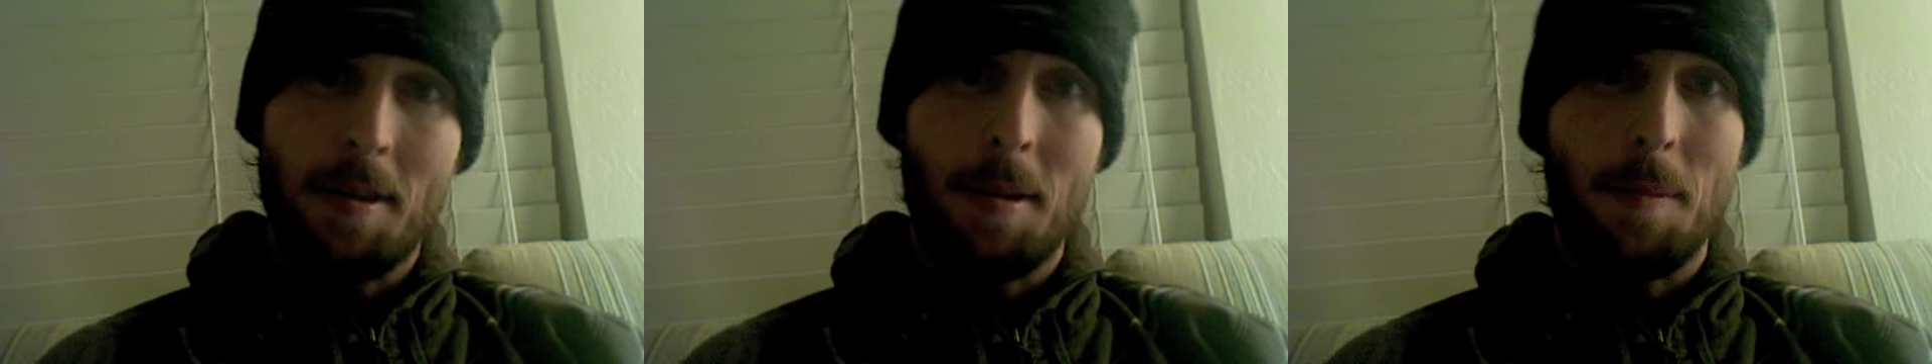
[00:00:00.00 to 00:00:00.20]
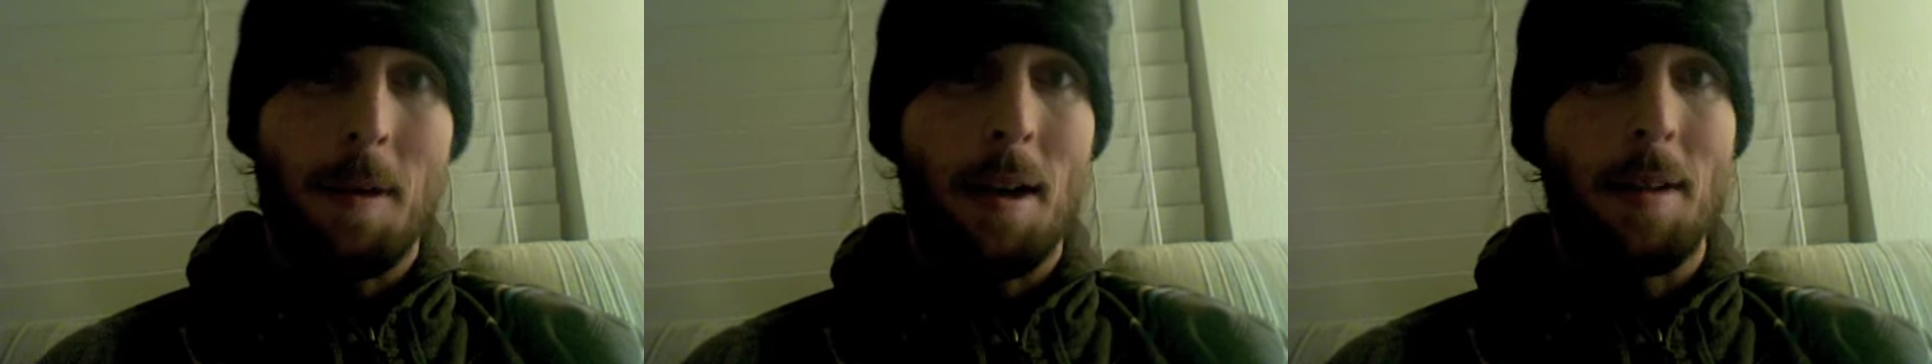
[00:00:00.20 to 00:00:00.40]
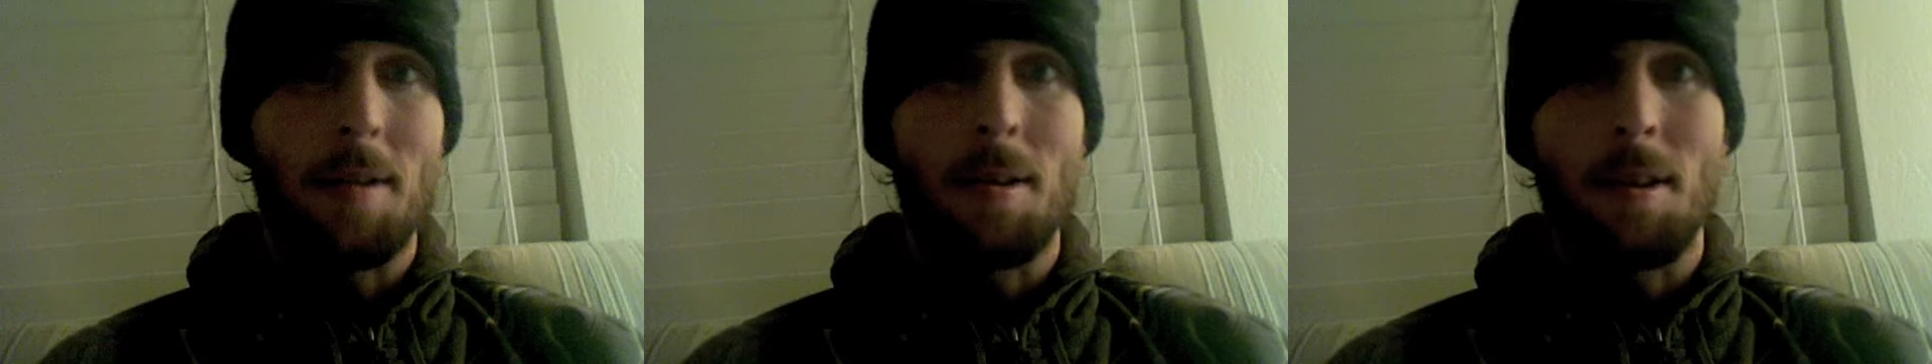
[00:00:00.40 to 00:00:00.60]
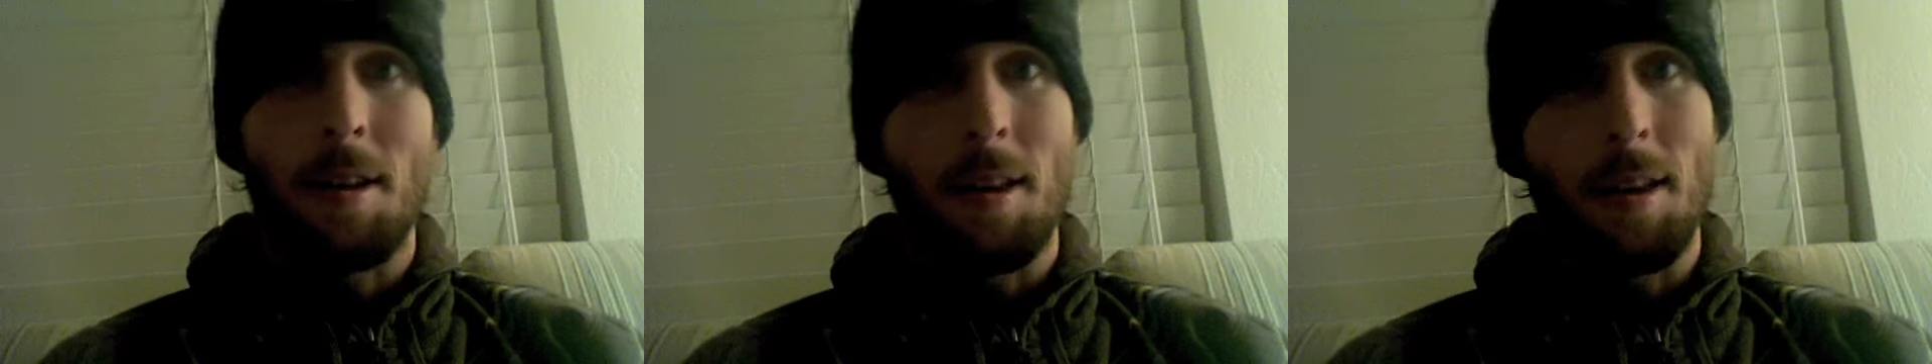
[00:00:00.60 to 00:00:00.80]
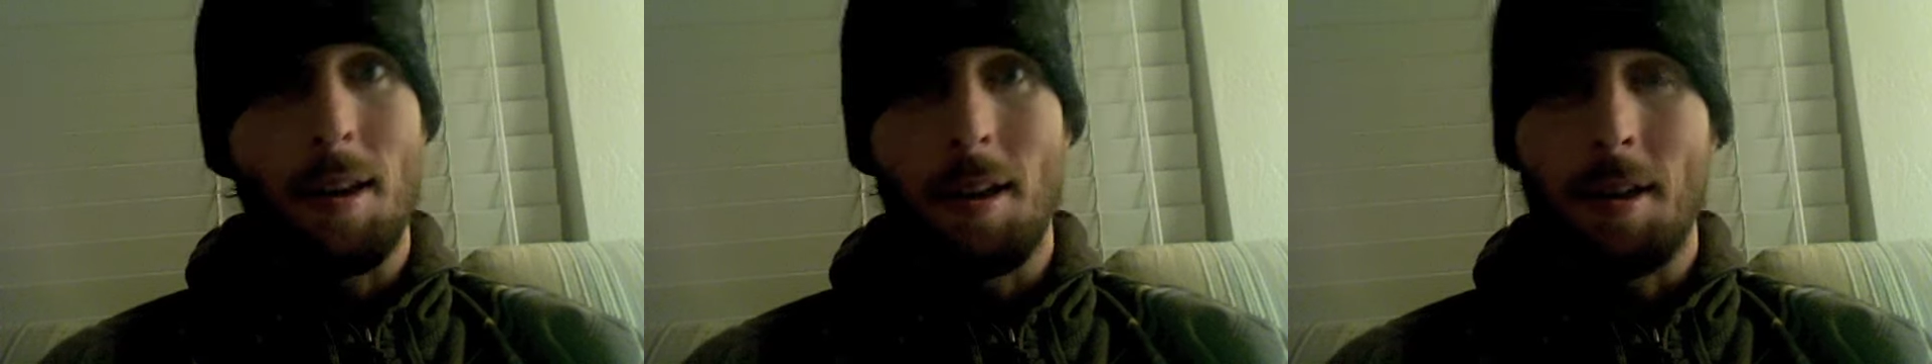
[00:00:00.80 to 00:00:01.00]
too much
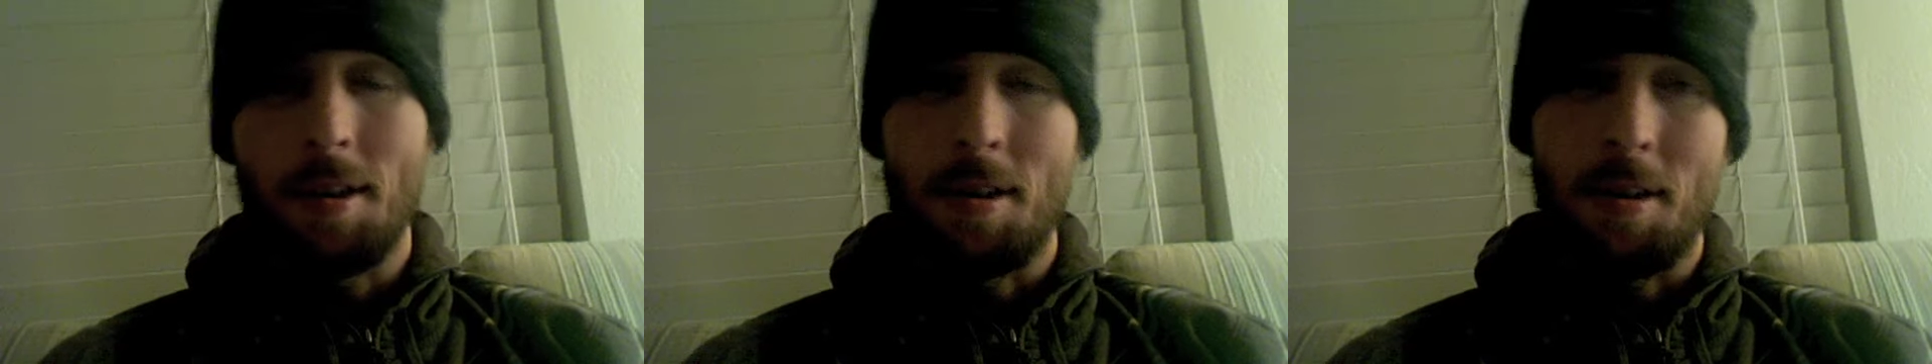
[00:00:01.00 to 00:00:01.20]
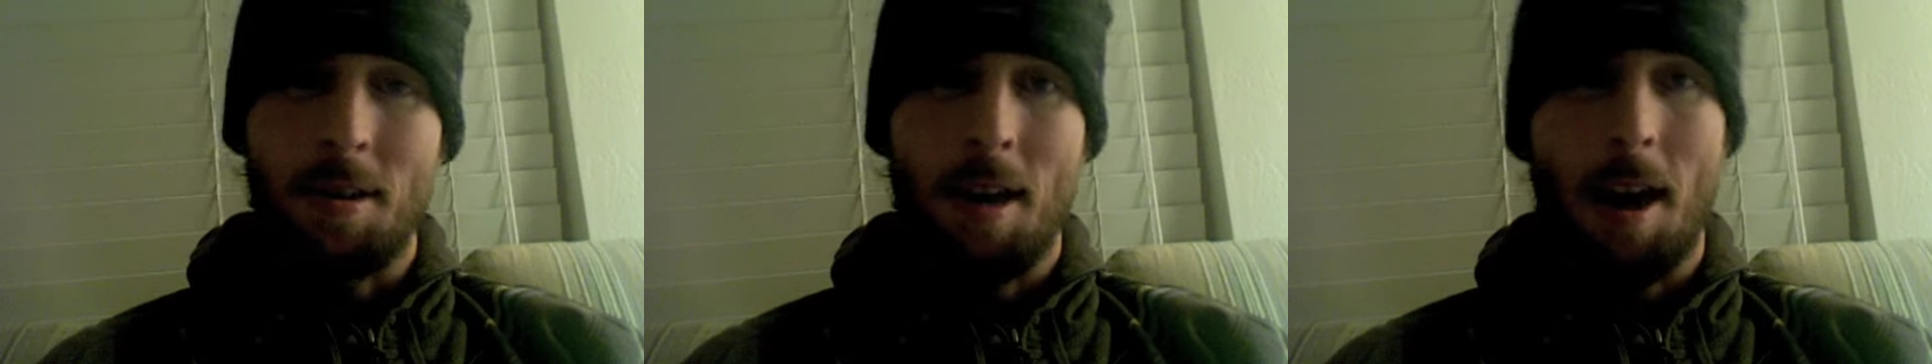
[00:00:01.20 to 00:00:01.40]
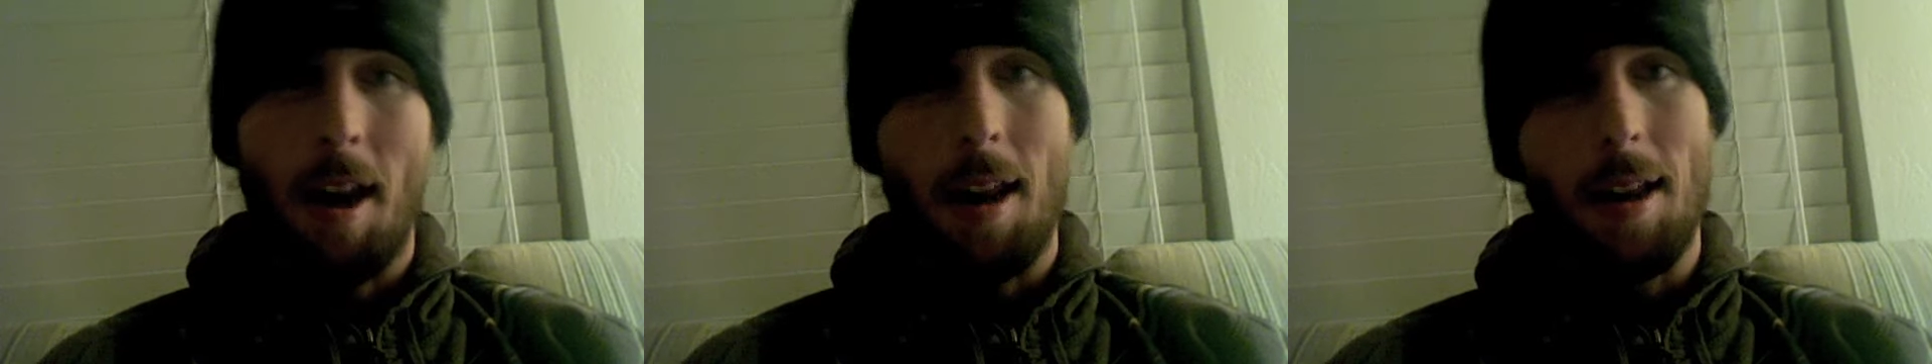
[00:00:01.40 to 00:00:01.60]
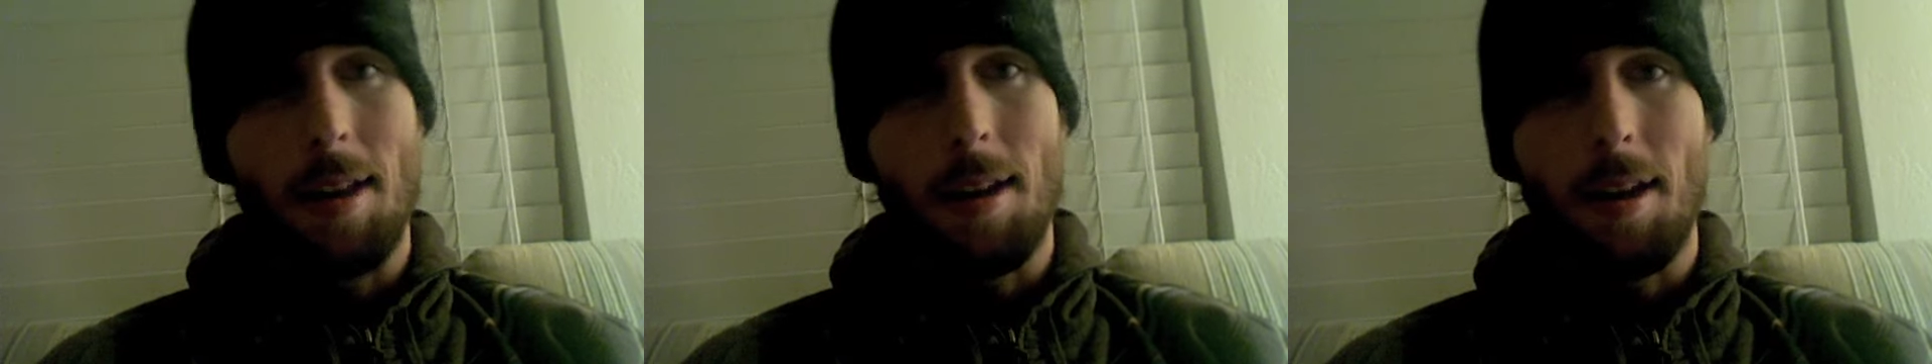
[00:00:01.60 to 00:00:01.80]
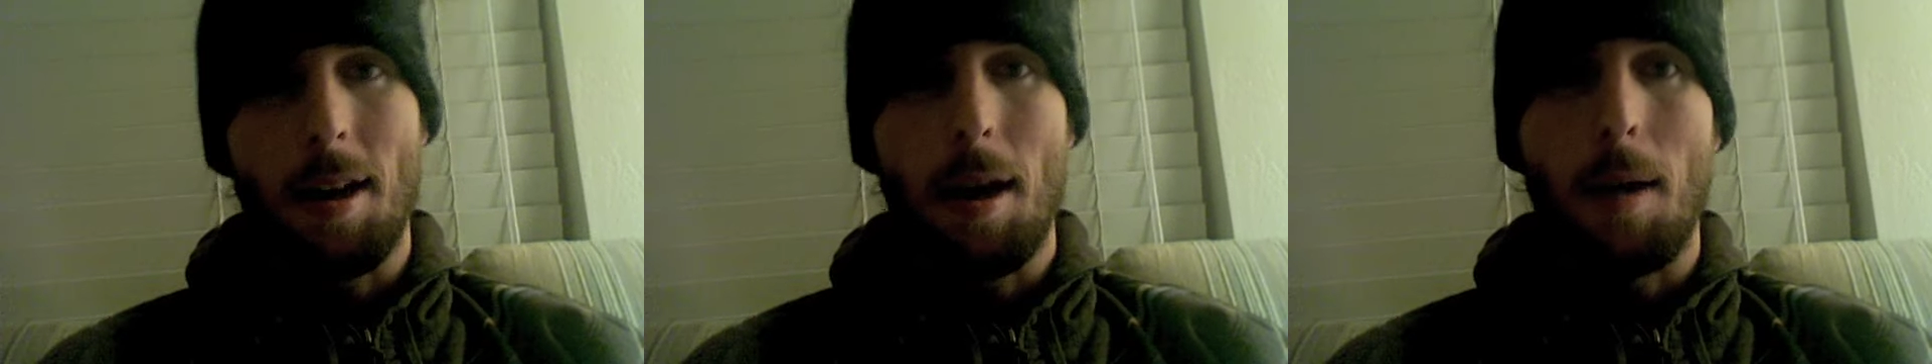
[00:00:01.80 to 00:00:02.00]
and then it's just kind
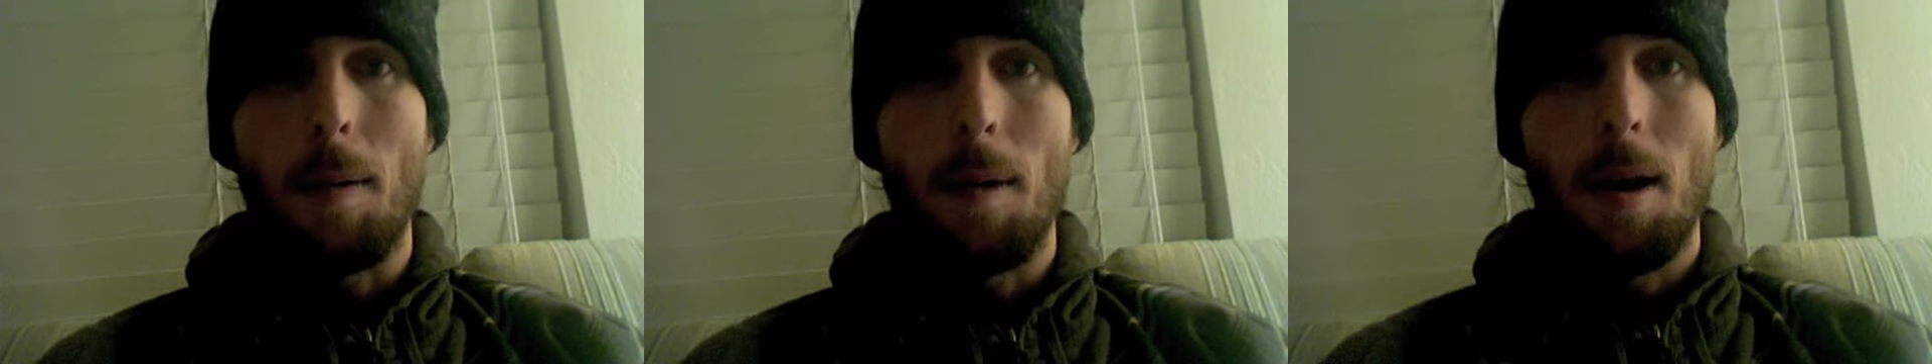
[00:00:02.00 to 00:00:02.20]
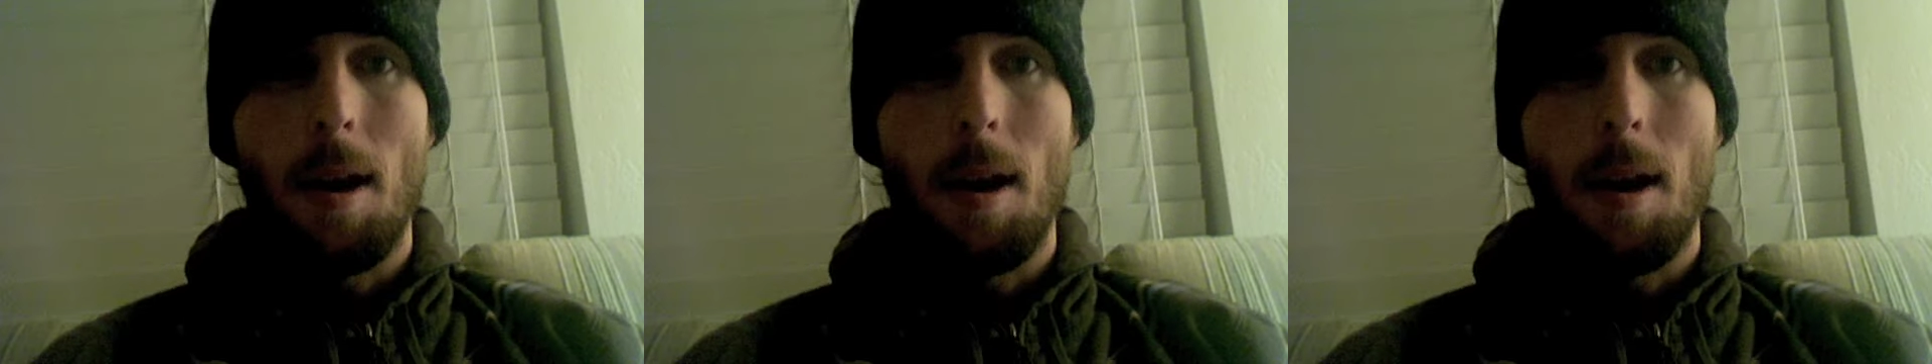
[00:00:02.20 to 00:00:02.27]
of you know